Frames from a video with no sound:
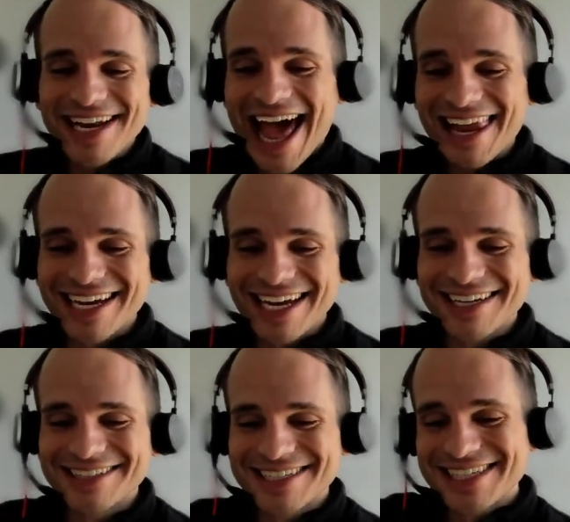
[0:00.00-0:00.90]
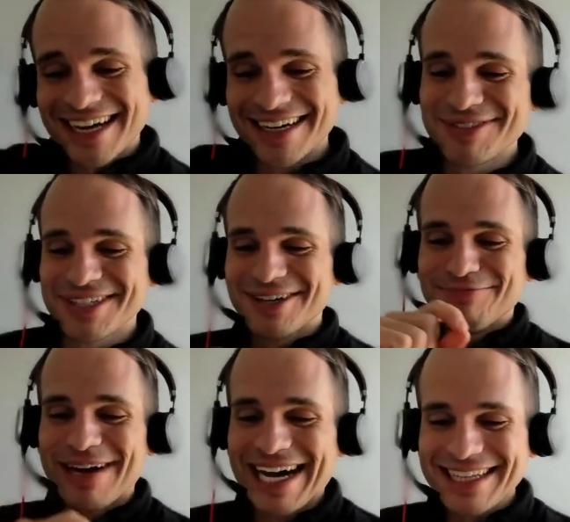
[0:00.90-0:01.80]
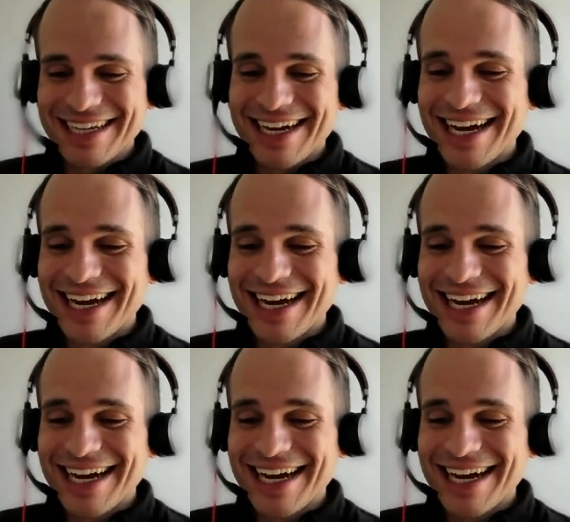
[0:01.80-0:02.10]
allocated the time to go back there,